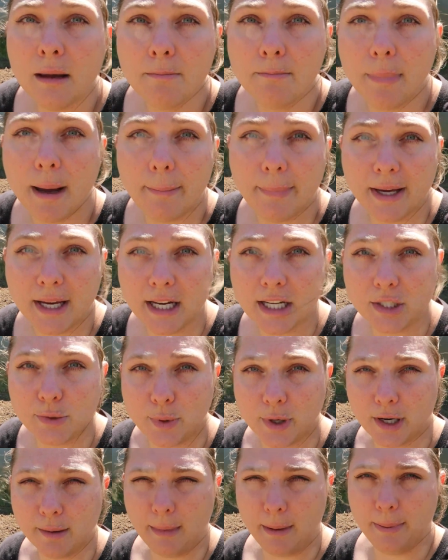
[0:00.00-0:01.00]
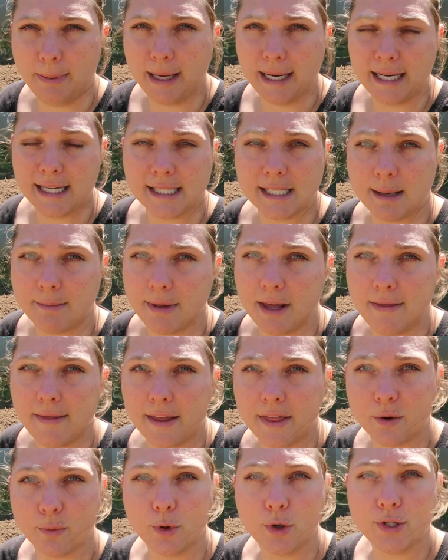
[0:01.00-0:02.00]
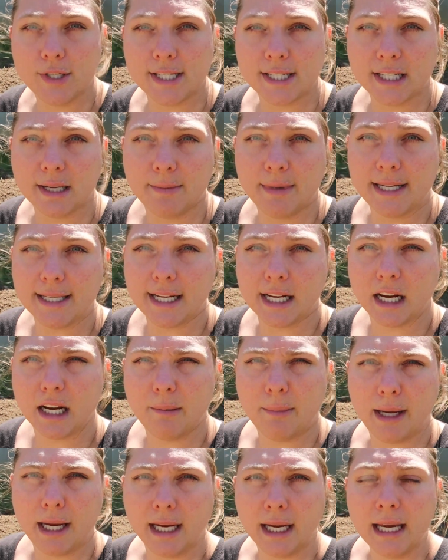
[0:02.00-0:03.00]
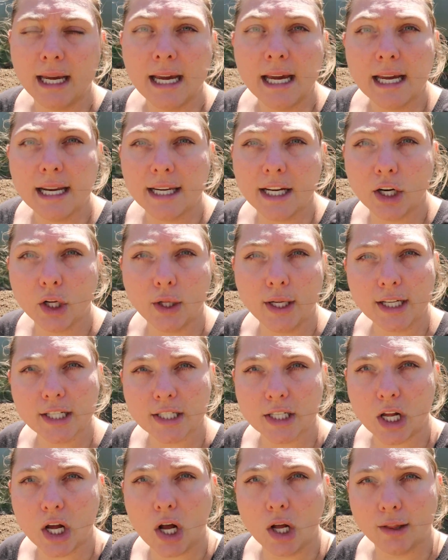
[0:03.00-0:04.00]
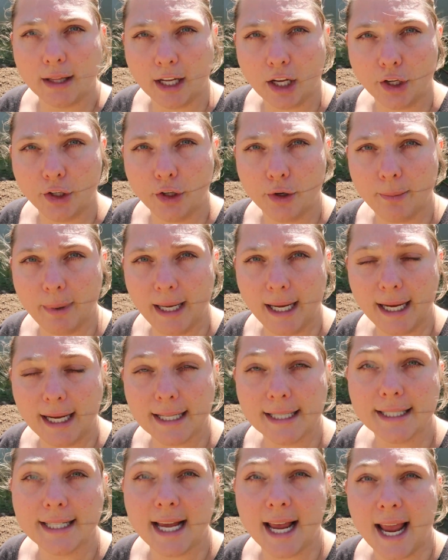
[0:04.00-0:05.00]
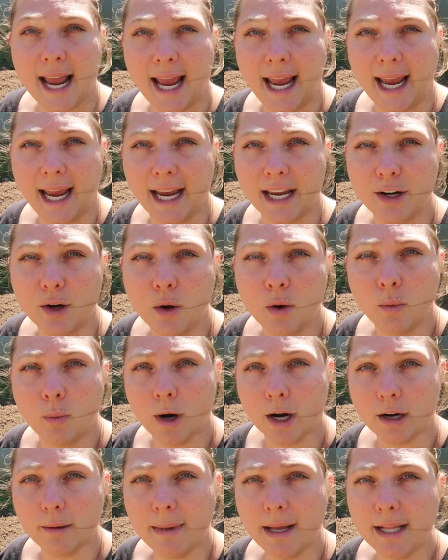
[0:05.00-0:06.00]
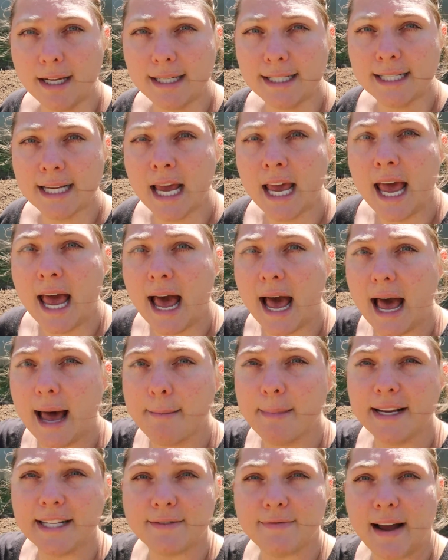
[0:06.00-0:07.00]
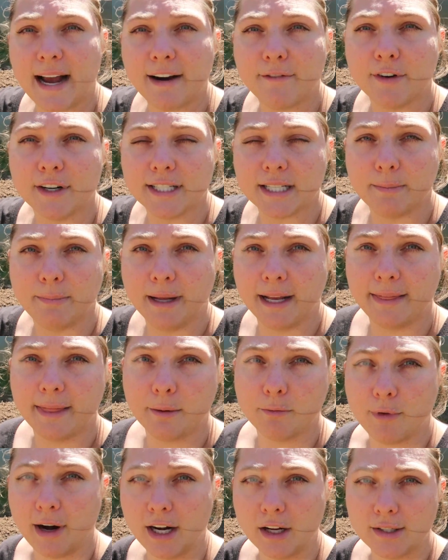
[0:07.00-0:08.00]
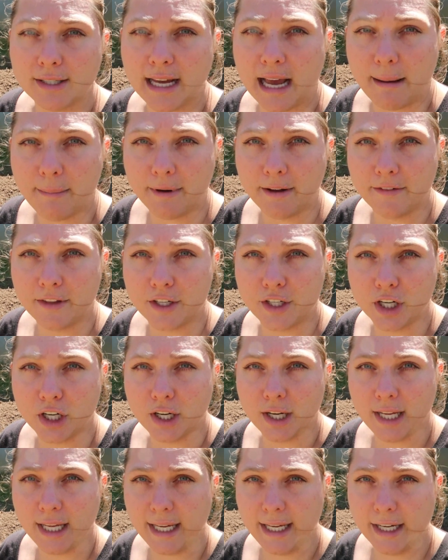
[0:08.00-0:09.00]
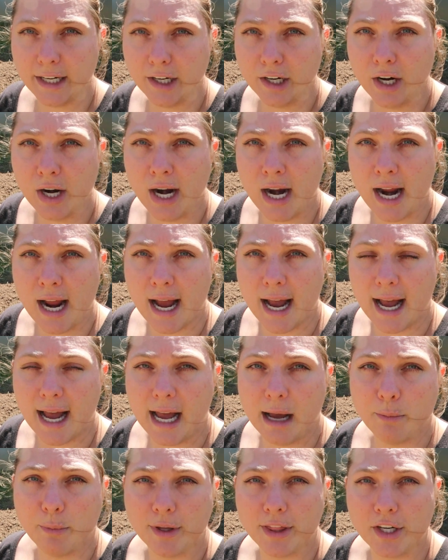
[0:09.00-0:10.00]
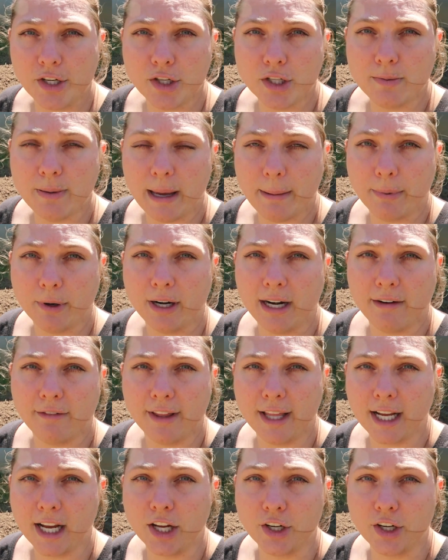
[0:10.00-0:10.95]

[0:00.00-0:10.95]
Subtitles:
But because we're going to be planting something that the root system isn't going to be nearly as long, like on your beans and watermelons, it's fine for us to plant them right on top of the dirt here with the newspaper and everything